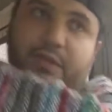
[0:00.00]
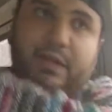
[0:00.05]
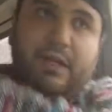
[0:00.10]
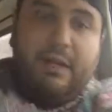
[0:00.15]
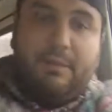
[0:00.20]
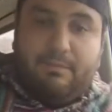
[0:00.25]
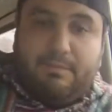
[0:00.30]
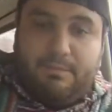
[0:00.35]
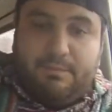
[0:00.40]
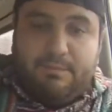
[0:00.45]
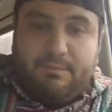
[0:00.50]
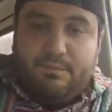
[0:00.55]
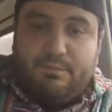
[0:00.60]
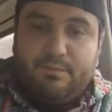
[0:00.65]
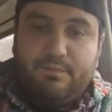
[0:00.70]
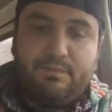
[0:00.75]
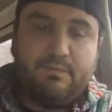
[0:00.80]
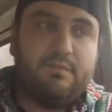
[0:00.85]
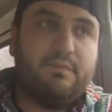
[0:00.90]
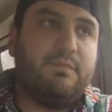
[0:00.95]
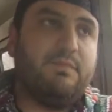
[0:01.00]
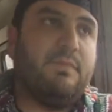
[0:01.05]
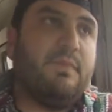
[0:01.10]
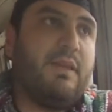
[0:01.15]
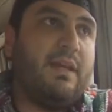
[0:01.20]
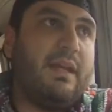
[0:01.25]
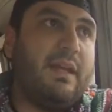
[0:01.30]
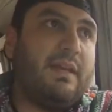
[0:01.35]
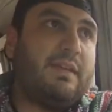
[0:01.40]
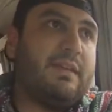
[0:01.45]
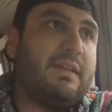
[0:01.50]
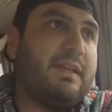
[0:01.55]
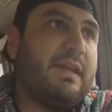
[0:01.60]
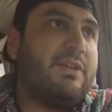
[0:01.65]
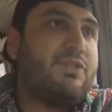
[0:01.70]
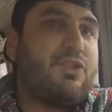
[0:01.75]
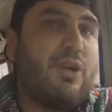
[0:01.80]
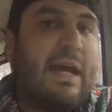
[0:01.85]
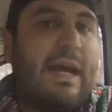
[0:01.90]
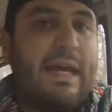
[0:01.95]
up, and then I
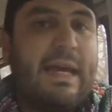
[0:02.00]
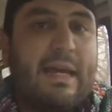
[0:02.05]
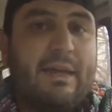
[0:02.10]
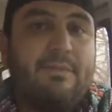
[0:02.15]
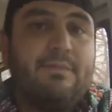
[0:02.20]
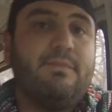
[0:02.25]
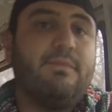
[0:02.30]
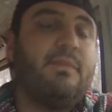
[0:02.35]
try it.